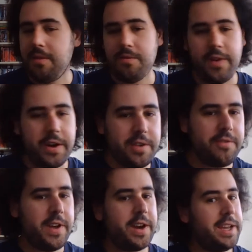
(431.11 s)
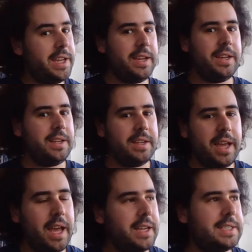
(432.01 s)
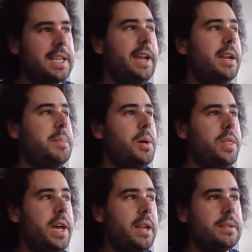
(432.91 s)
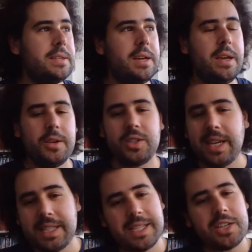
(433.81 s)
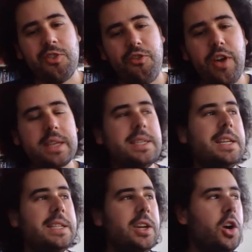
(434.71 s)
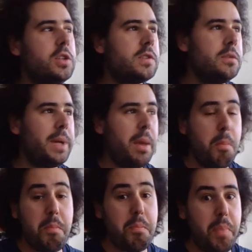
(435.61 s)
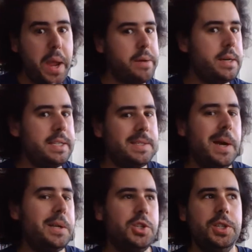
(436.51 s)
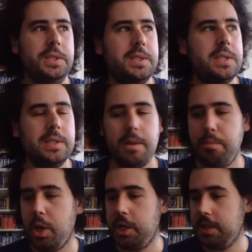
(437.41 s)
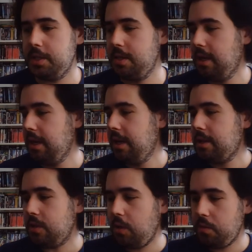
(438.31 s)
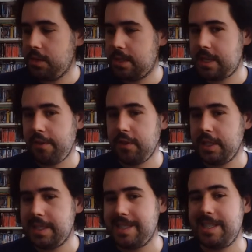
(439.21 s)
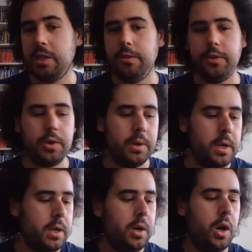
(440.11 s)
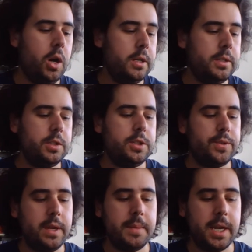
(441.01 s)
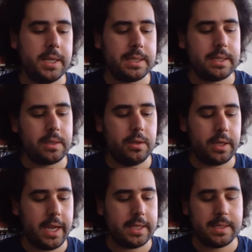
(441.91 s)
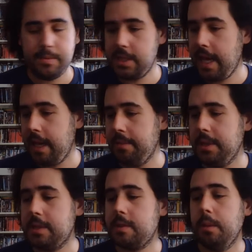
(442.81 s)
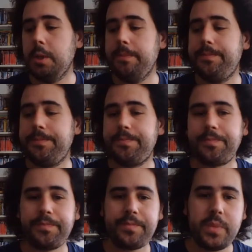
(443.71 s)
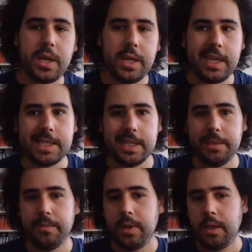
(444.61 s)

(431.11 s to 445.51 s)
Very, very excited about that, because that's such a fascinating console, but I barely touch it since I bought it. So definitely Silver on the Dreamcast. Gonna get some time this summer in Italy.